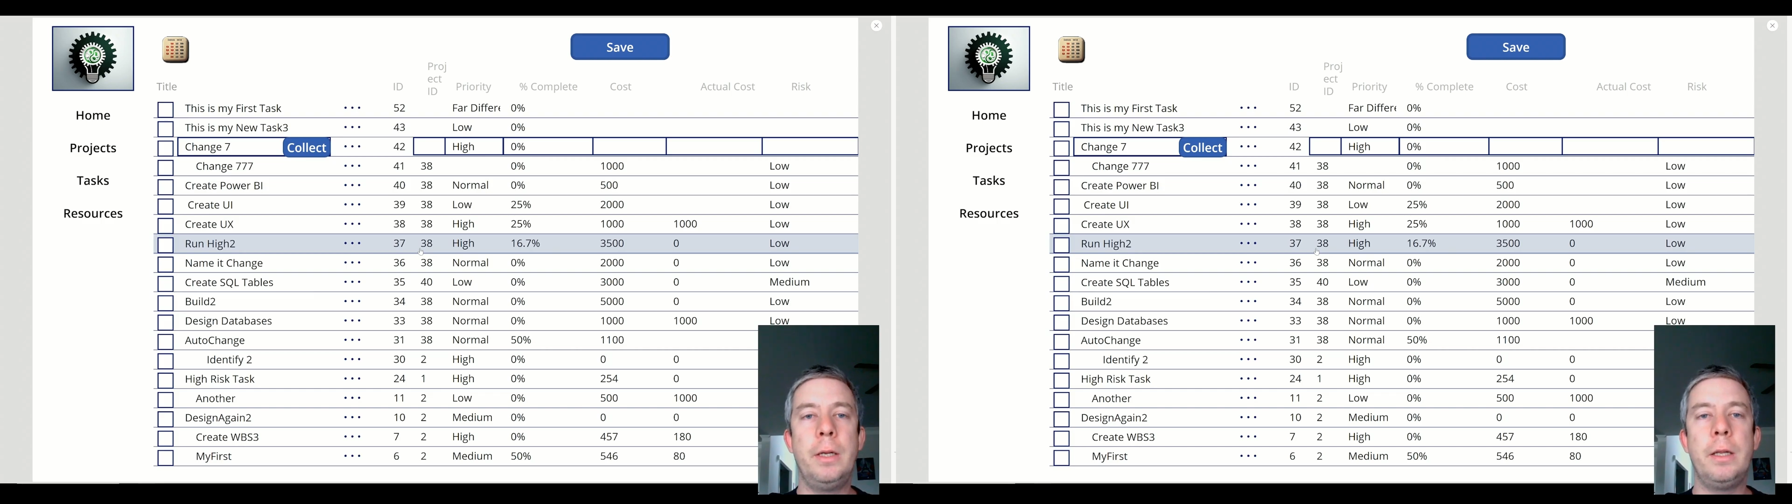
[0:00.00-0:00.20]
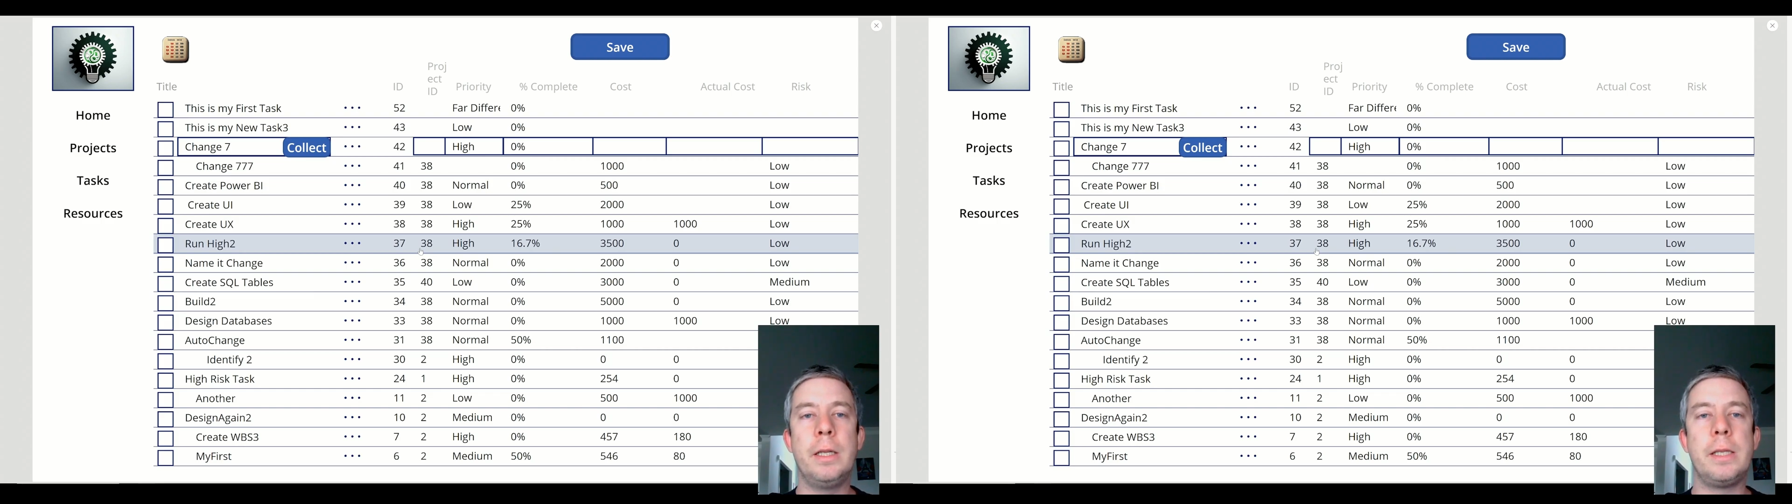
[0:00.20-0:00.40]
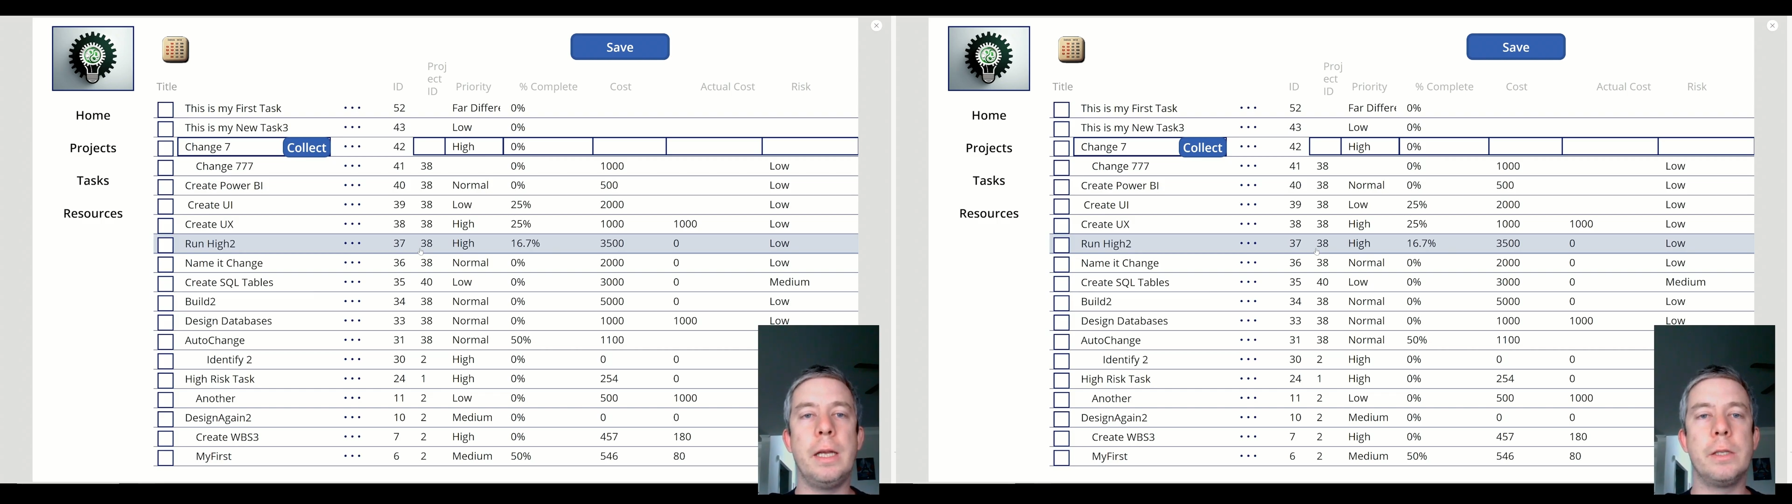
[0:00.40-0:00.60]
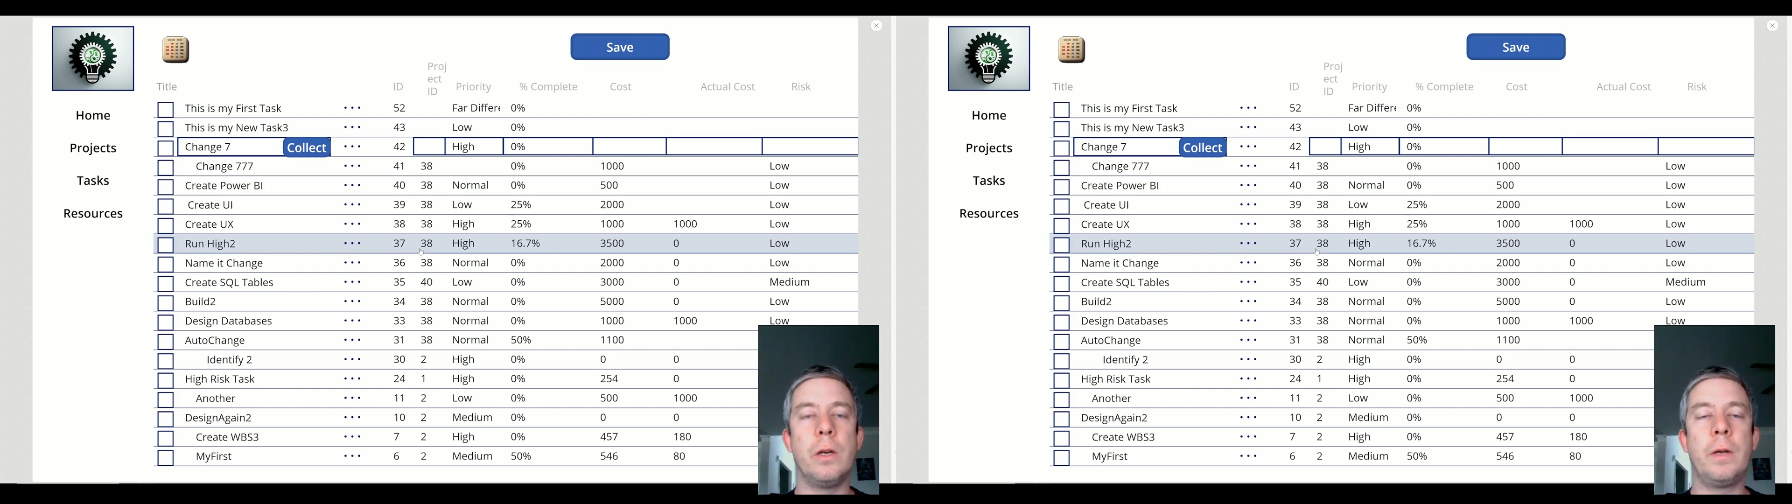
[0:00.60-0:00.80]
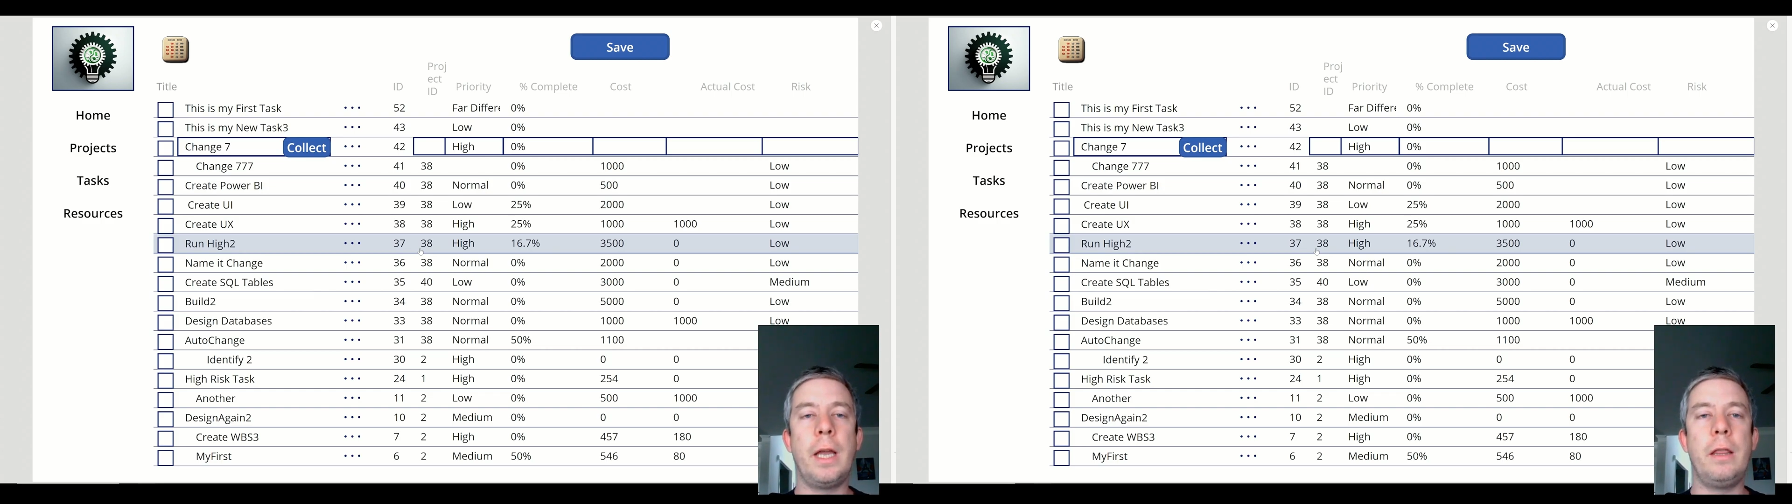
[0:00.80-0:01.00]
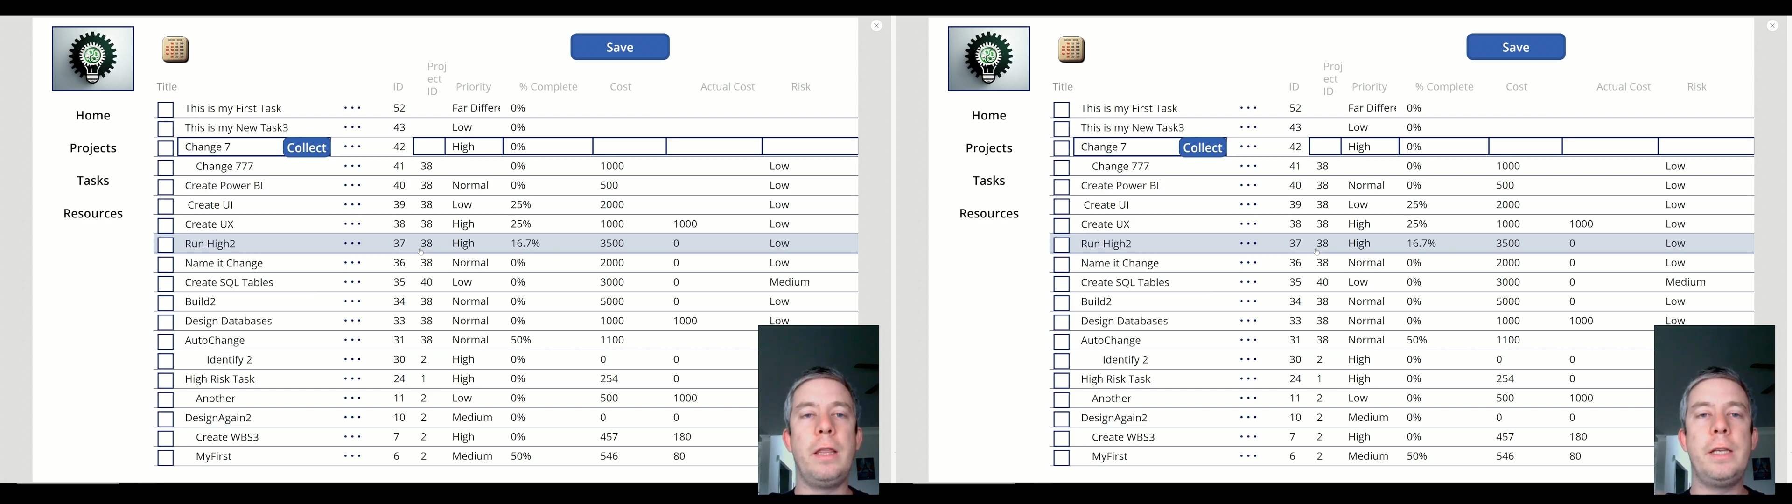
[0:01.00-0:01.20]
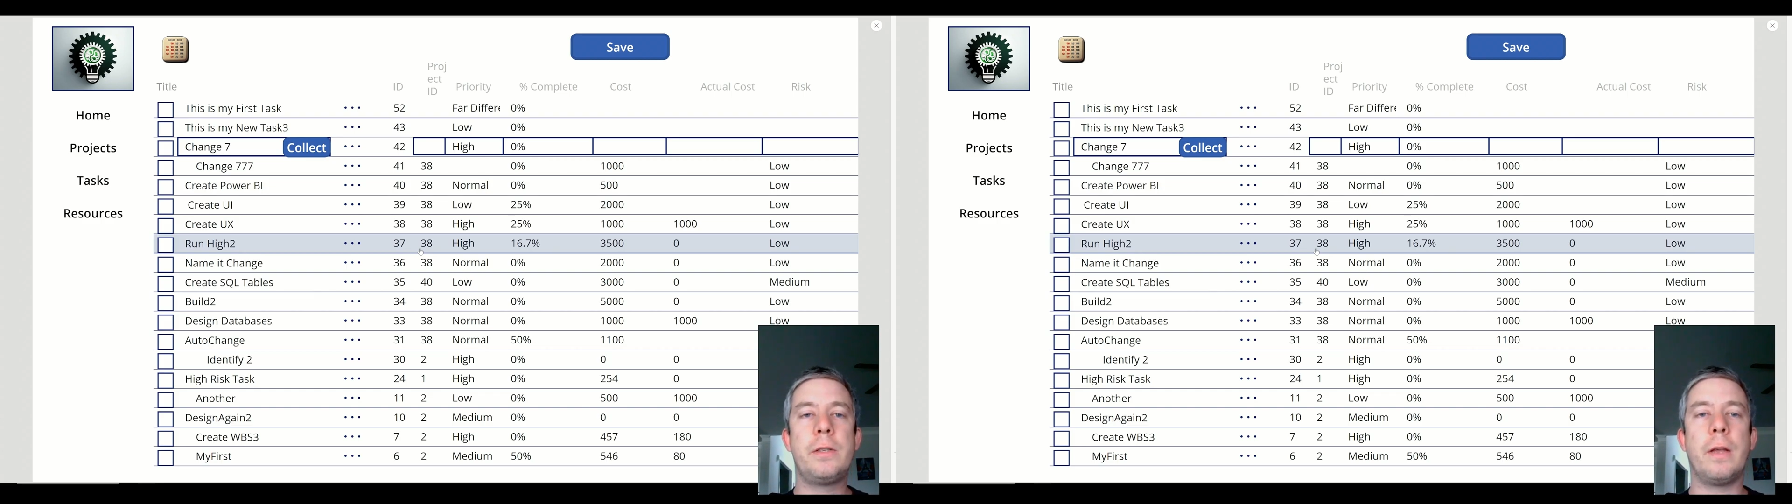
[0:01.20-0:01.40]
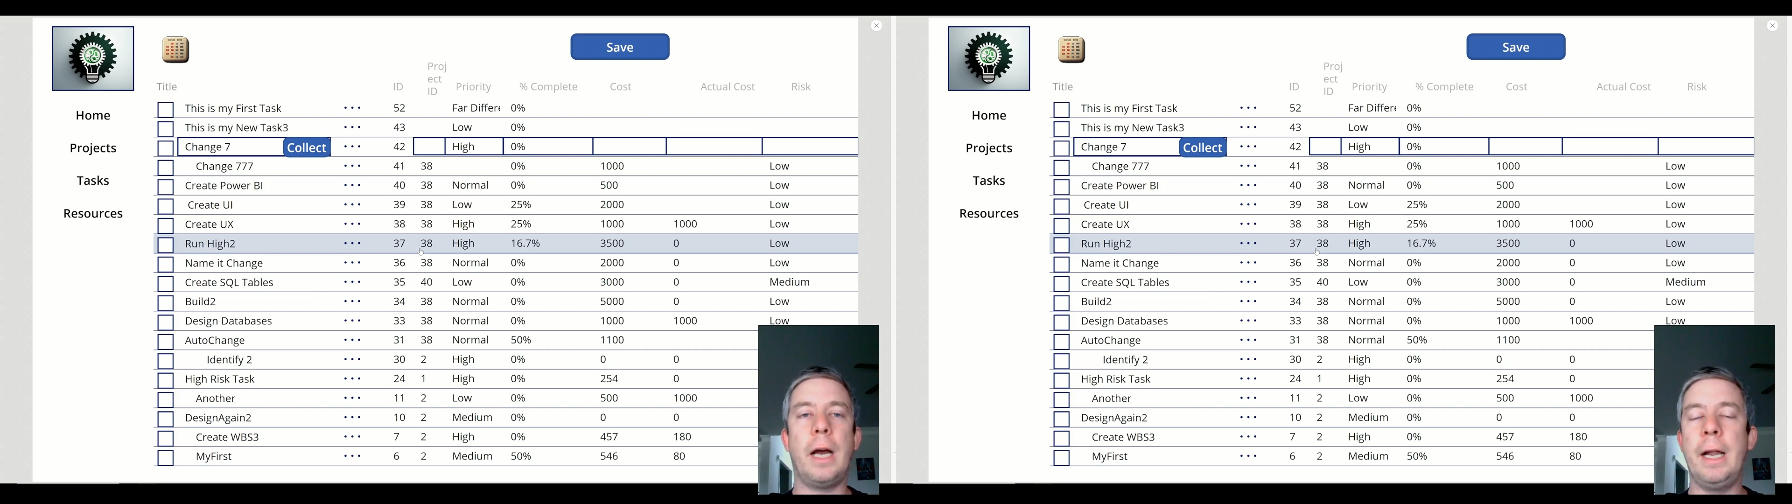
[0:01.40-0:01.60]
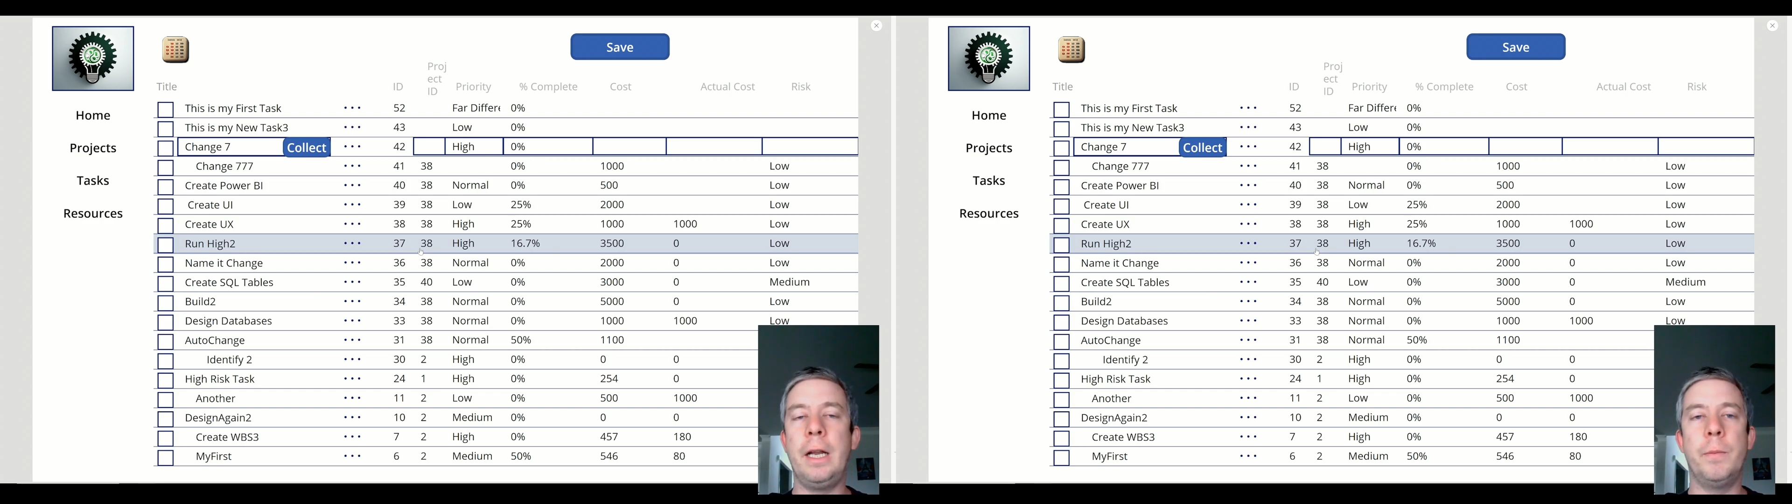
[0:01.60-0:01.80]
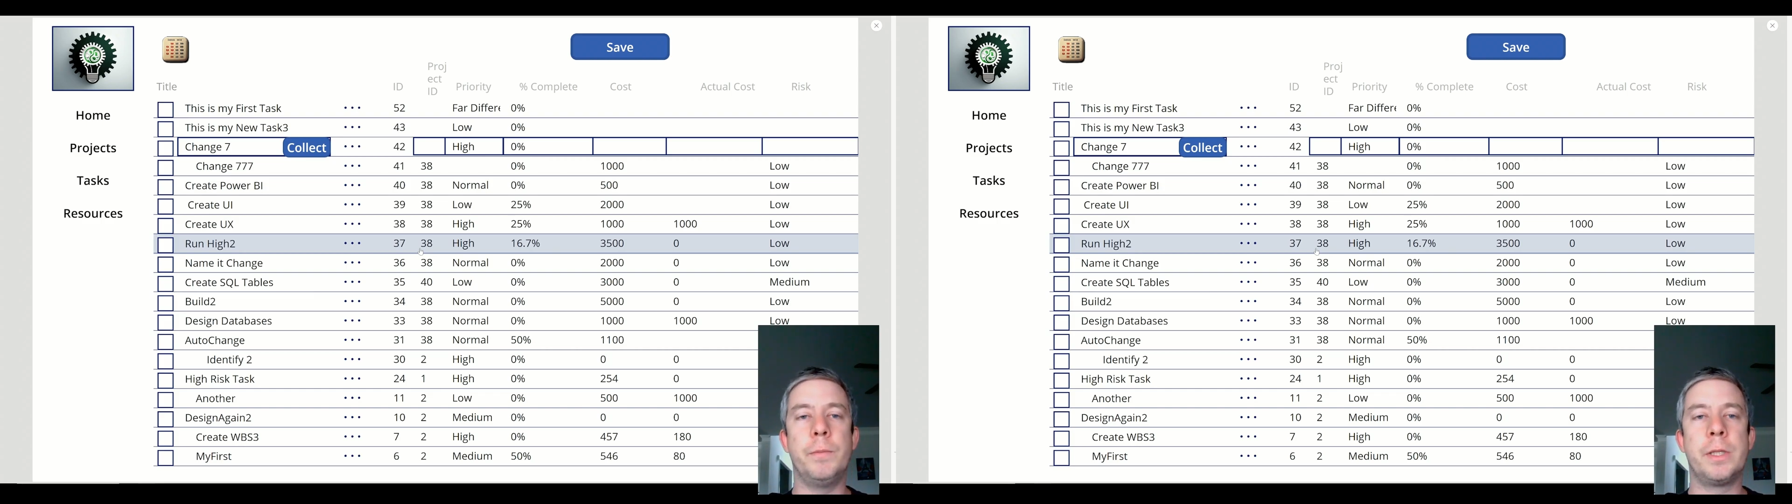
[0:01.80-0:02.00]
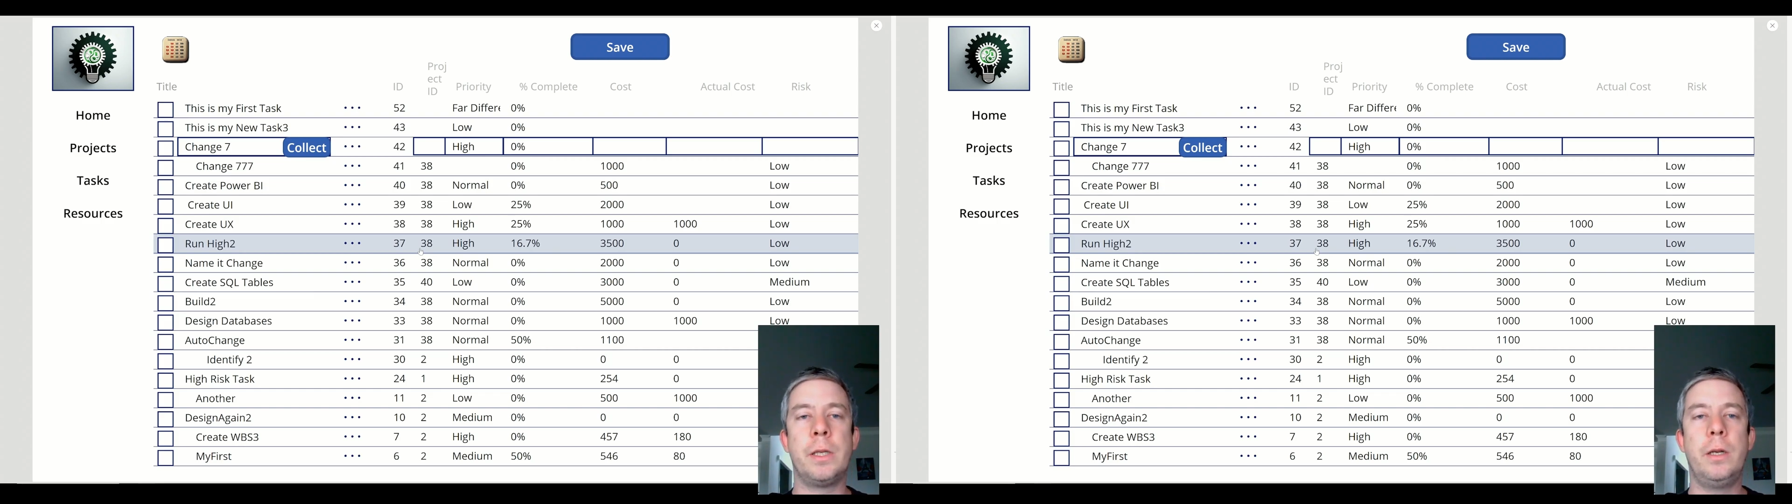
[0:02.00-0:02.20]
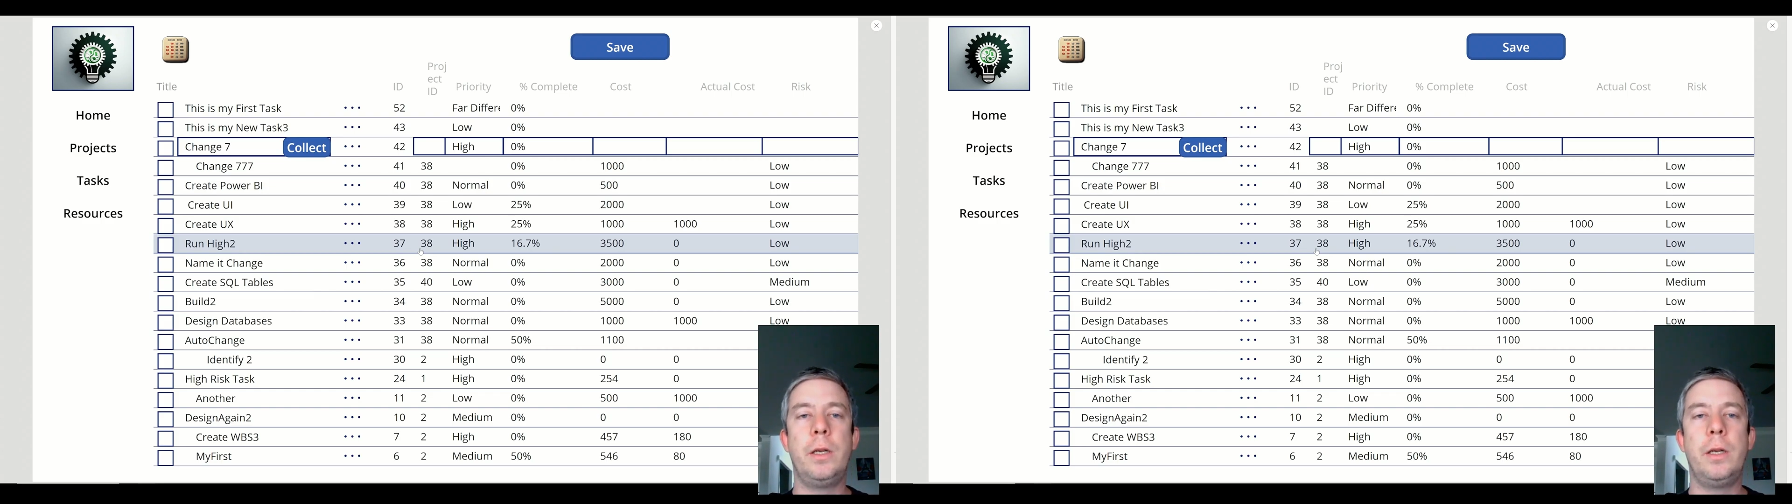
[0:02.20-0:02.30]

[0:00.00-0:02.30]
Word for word: that says okay these are the items